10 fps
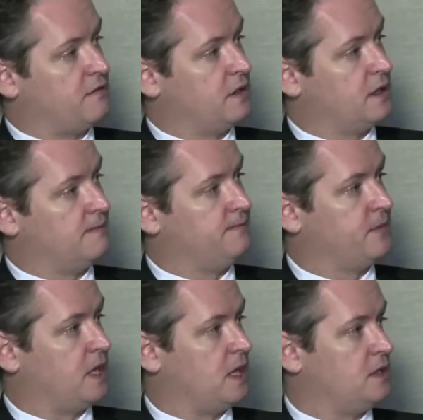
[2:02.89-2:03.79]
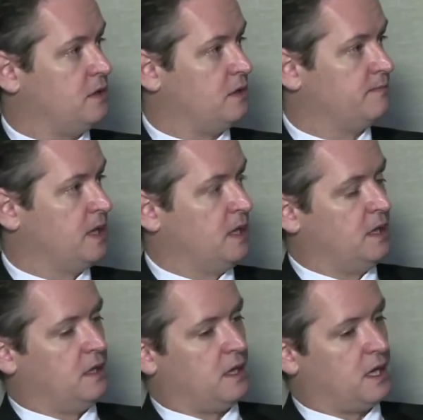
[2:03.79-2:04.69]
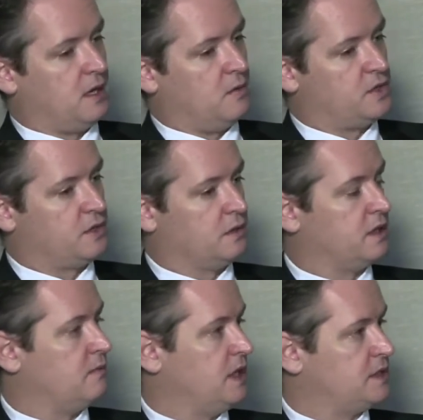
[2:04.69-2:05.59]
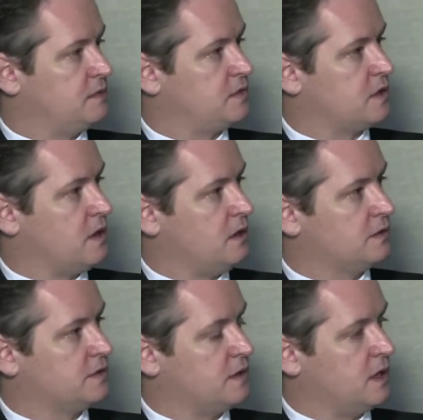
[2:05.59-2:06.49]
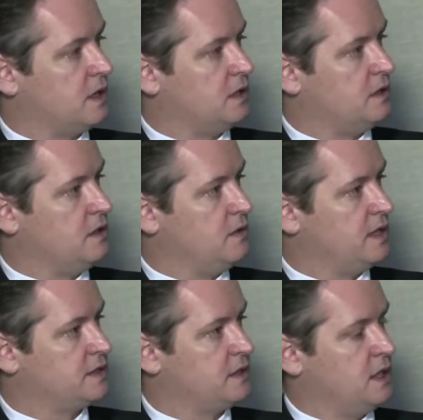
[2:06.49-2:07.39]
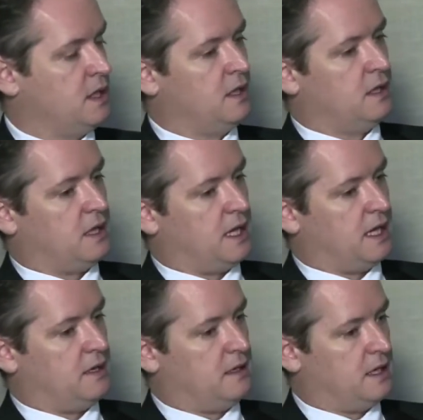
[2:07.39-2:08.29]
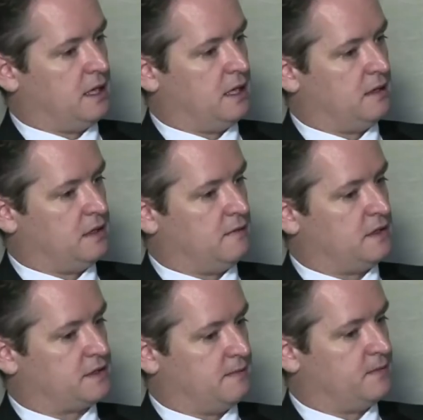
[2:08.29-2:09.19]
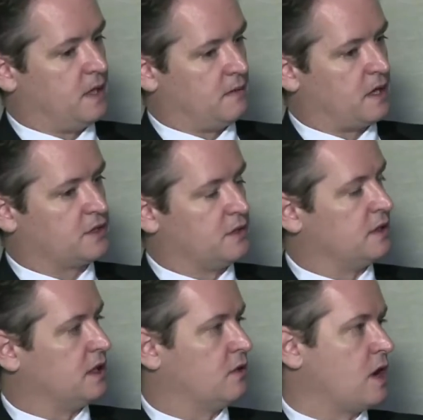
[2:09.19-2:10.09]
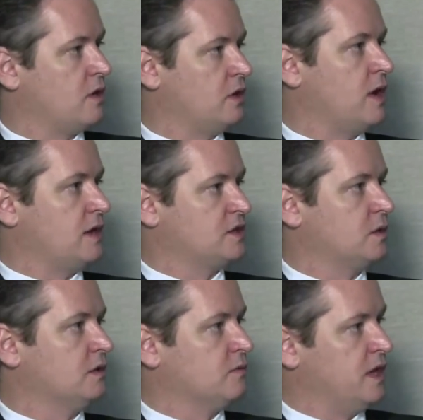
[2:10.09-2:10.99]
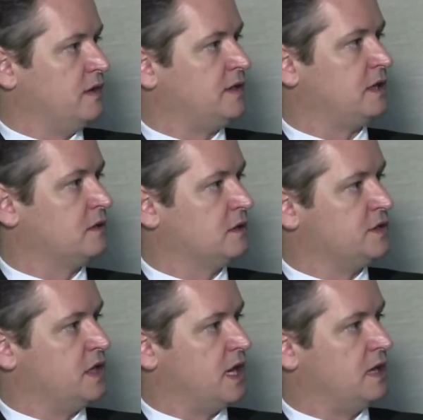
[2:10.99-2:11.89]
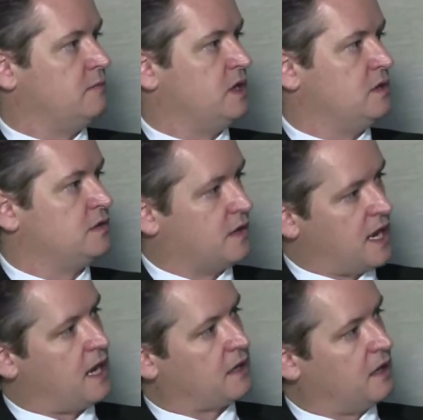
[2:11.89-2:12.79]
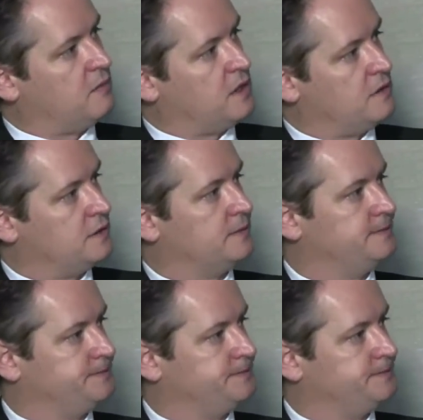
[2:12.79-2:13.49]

Africa, Europe. We shortly commence some trials in the US, and there's certainly a growing groundswell of where the technology can be used and how it can be used.